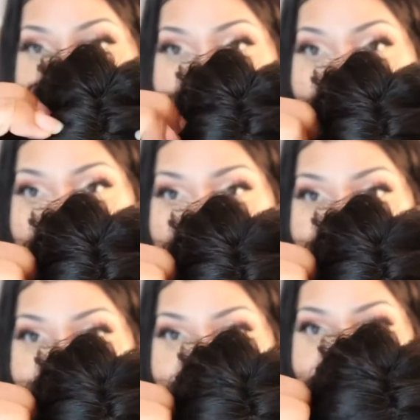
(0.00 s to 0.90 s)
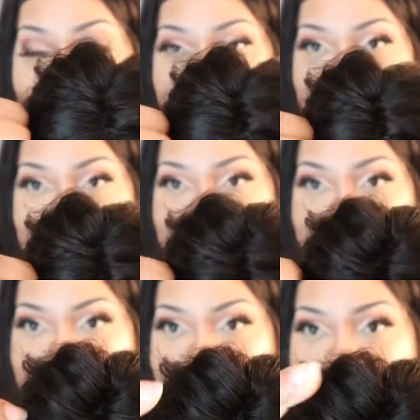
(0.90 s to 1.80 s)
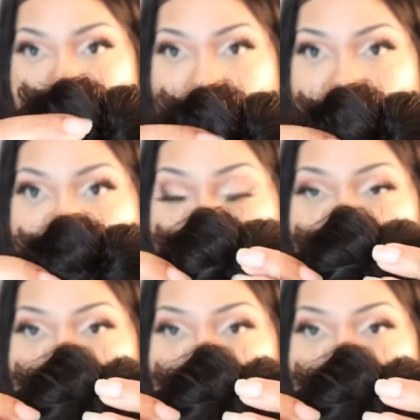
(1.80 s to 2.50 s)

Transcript: Like I said, I haven't done anything to this, so